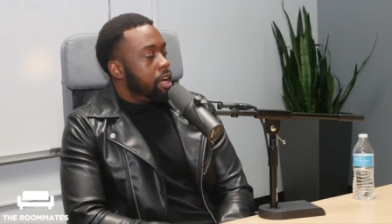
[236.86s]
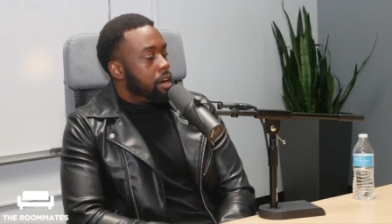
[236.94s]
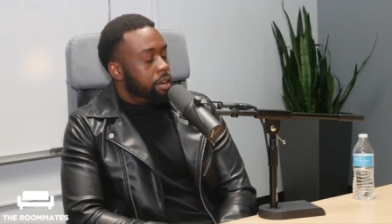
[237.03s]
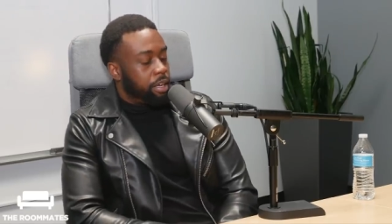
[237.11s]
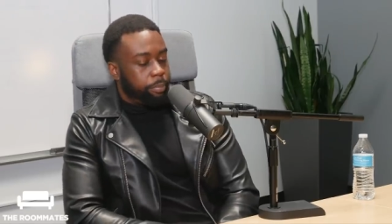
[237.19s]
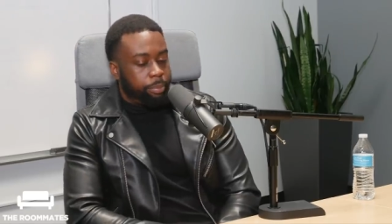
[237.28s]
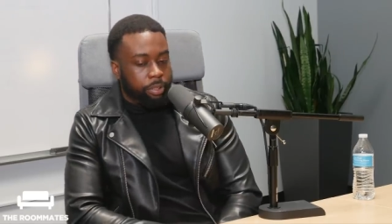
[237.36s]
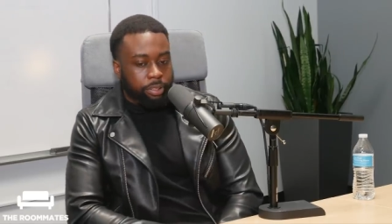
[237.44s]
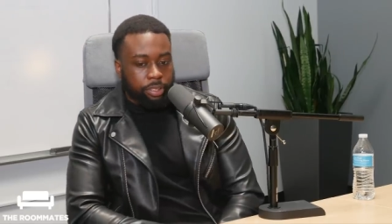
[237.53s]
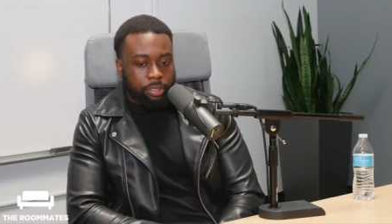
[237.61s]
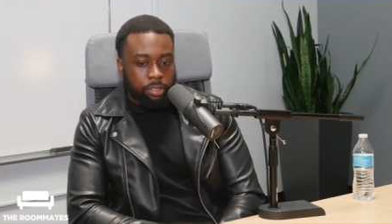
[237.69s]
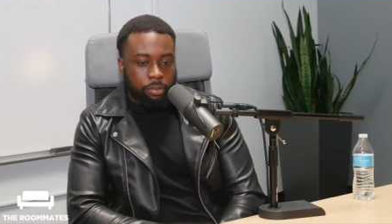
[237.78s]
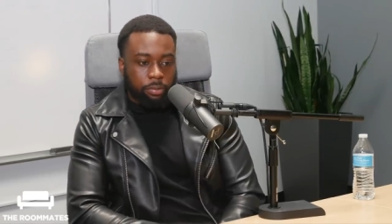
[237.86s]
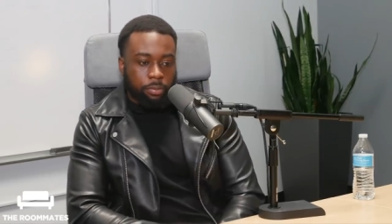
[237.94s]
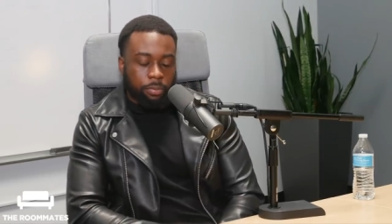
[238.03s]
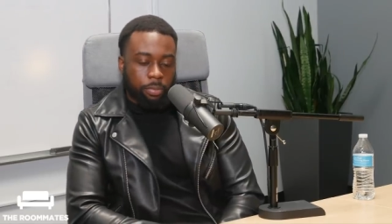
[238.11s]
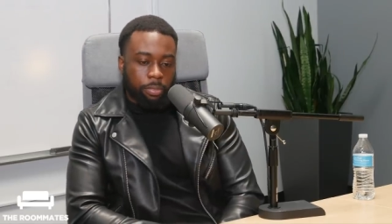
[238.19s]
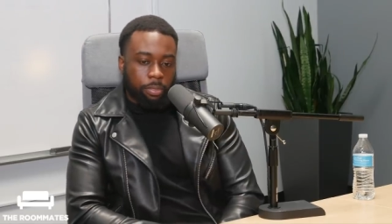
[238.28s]
how can I put this?
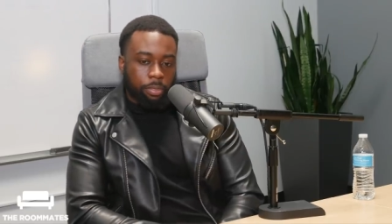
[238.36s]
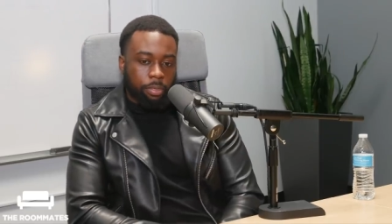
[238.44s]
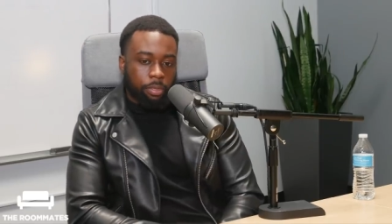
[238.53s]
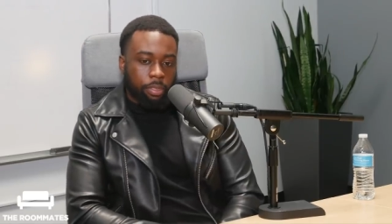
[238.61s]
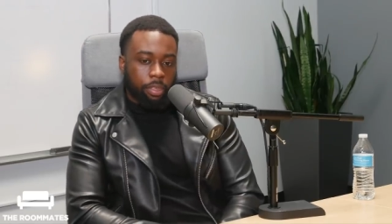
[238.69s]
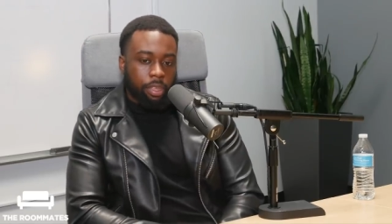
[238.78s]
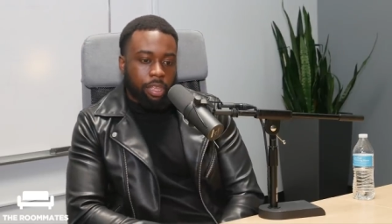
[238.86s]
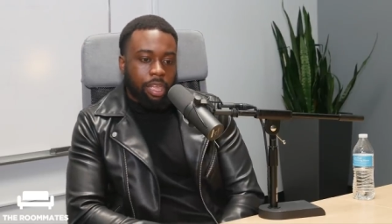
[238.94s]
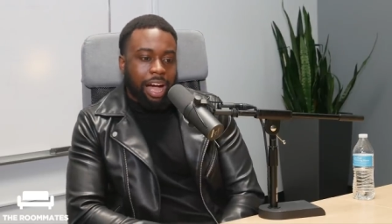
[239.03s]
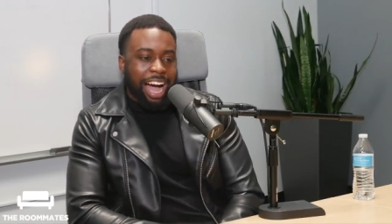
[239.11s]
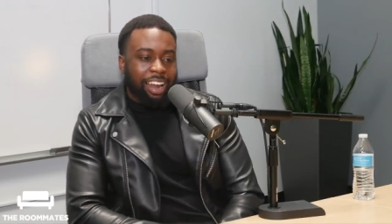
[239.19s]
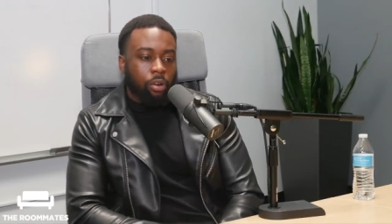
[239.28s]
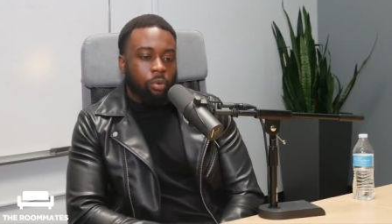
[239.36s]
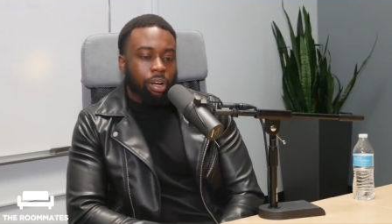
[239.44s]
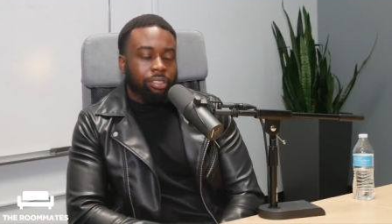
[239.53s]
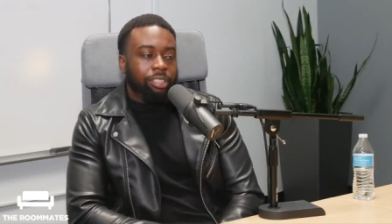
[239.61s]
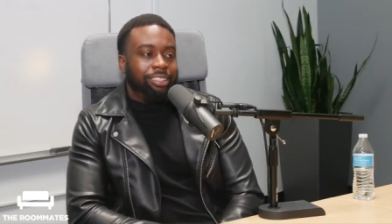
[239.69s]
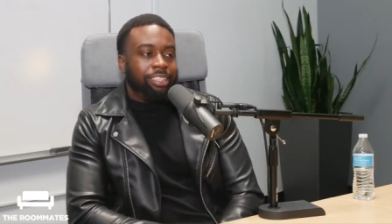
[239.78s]
I don't
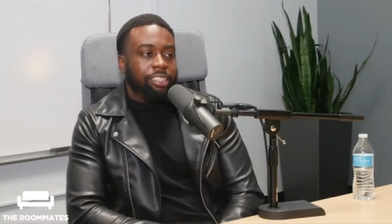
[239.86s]
want to